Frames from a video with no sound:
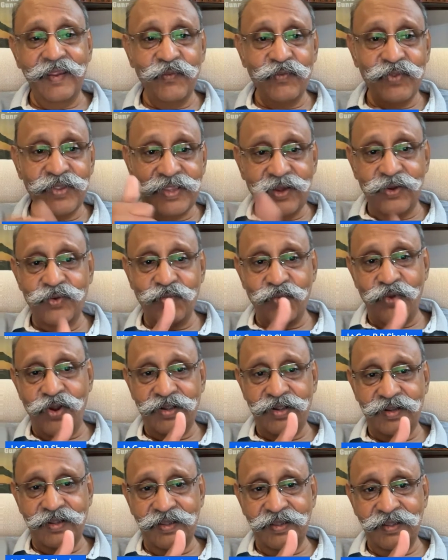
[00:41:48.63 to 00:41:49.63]
Without
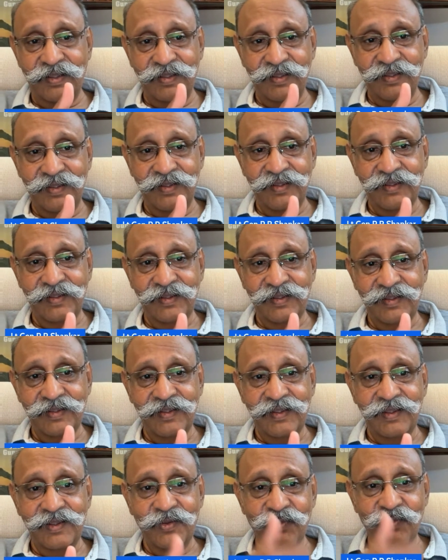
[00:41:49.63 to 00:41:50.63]
water,
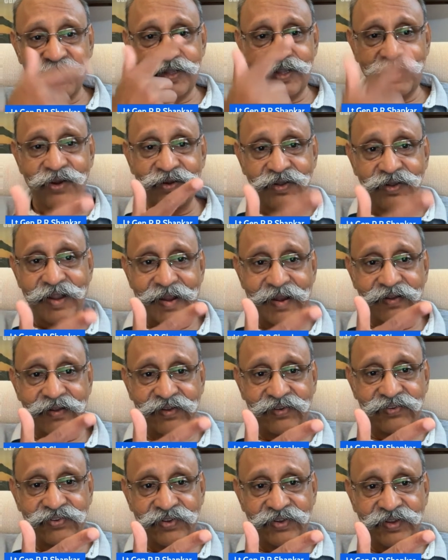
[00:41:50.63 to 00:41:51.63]
without
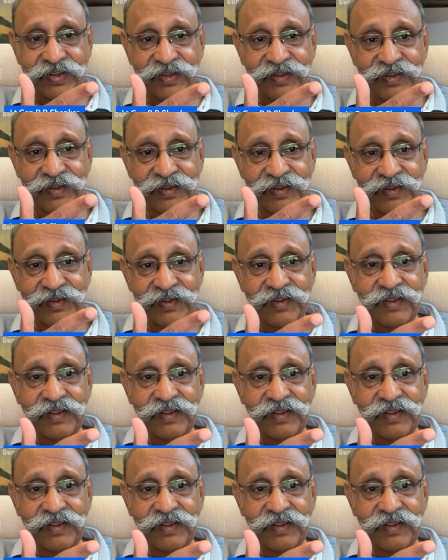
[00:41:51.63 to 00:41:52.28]
electricity,